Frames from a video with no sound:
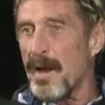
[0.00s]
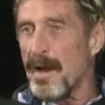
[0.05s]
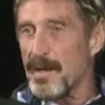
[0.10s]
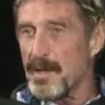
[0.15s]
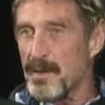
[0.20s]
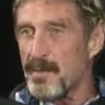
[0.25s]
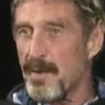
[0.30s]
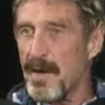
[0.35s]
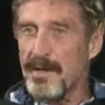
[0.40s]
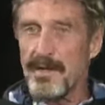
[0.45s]

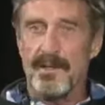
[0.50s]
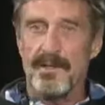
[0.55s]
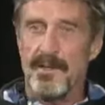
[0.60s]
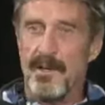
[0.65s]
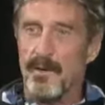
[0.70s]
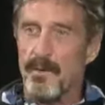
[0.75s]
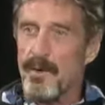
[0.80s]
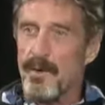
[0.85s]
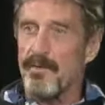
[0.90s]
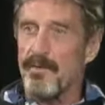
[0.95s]
aspect, and
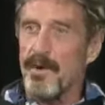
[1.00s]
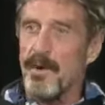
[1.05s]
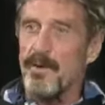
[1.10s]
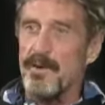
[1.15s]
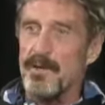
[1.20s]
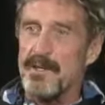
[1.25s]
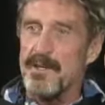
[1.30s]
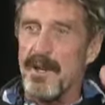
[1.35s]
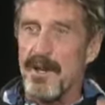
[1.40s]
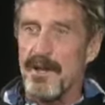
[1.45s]
so we're
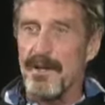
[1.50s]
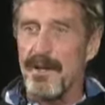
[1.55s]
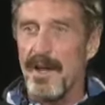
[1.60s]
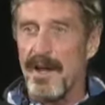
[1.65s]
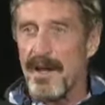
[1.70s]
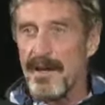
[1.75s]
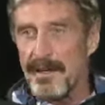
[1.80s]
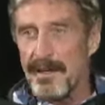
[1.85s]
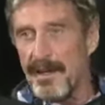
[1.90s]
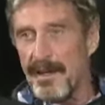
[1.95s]
focused on
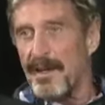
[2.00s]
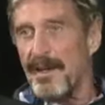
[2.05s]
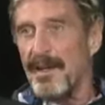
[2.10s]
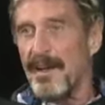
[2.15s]
that.